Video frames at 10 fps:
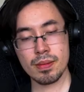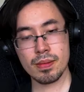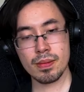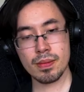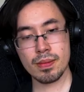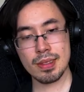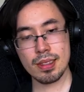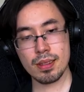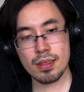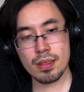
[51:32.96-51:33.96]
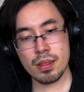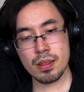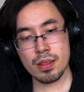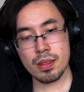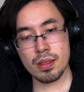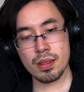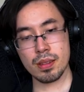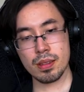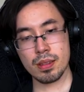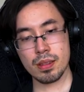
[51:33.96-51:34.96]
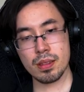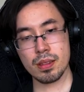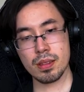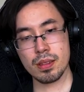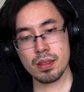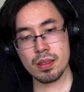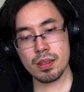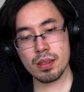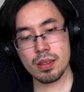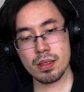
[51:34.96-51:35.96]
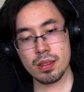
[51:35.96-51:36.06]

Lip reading: No words are spoken by the person on screen.